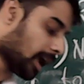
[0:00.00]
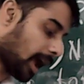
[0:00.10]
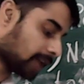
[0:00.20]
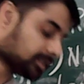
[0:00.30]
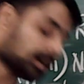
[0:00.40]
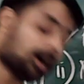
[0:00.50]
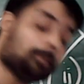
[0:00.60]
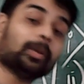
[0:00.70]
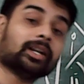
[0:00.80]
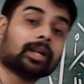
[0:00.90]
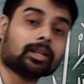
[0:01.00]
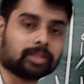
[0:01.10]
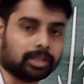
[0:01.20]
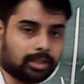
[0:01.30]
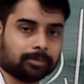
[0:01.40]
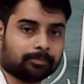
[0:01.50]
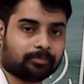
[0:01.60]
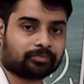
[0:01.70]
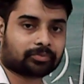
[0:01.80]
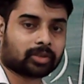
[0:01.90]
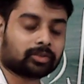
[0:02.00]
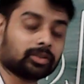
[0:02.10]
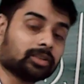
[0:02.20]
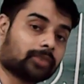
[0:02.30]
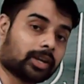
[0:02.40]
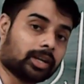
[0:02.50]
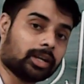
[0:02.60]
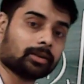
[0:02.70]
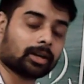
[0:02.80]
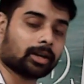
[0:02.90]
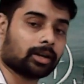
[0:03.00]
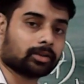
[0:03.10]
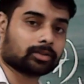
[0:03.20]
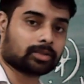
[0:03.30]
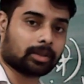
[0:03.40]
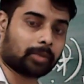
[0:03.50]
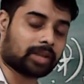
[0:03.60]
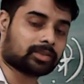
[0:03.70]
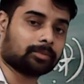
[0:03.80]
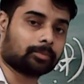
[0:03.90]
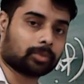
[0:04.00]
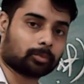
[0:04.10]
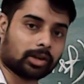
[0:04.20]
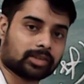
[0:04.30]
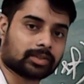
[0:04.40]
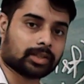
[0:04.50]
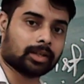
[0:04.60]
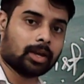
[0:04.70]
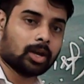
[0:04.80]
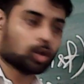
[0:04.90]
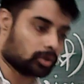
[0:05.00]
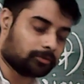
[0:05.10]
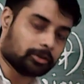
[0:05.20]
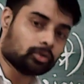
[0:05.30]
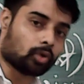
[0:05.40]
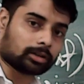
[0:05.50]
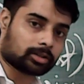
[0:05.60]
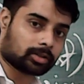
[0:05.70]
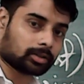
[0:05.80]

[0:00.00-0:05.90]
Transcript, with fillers: as a penalty. So, it is very uh, suppressive policy. So, if you not